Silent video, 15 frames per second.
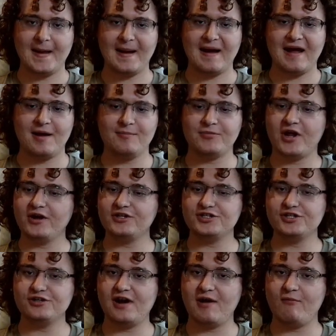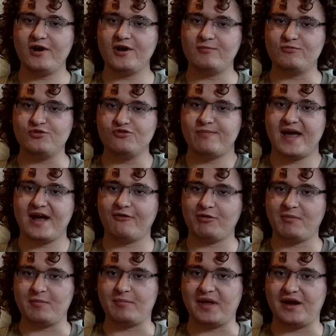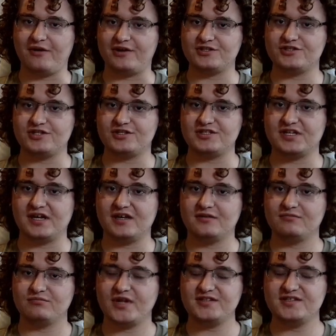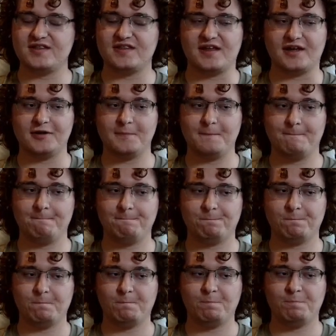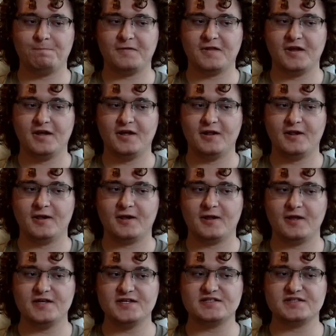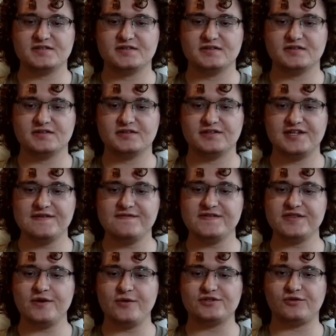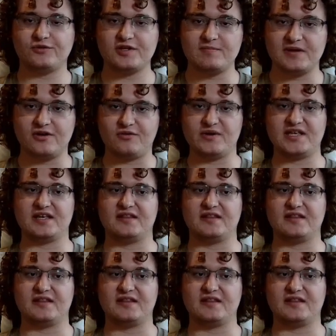I'm not sure I want to move back with my parents just yet. That's the thing. Because even though it's only been a week of